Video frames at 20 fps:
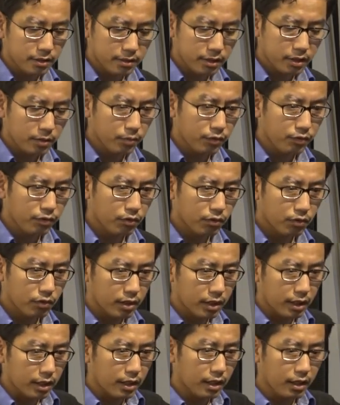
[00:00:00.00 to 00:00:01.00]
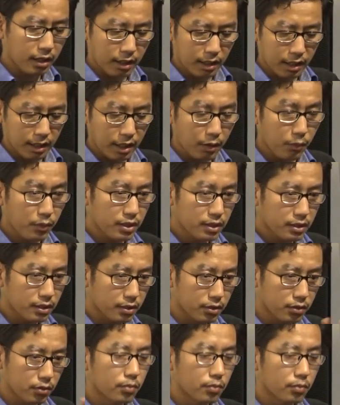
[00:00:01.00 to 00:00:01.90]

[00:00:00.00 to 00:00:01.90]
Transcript: I said before, I haven't